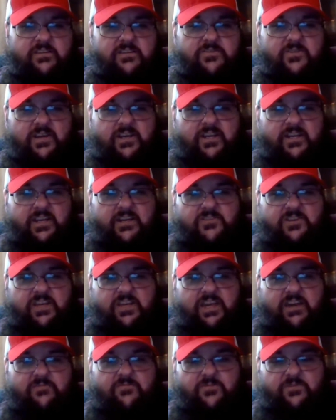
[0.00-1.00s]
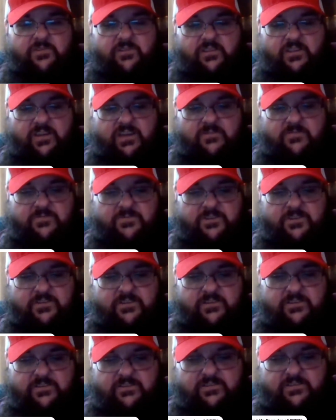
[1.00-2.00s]
so I can actually have one left
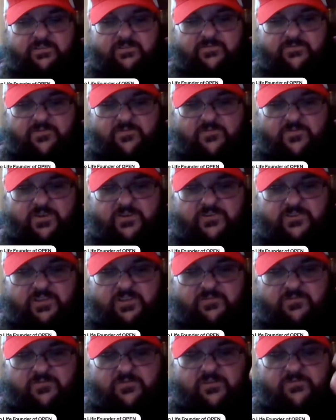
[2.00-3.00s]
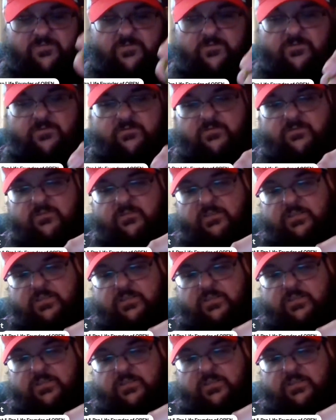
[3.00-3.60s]
for fishing forever.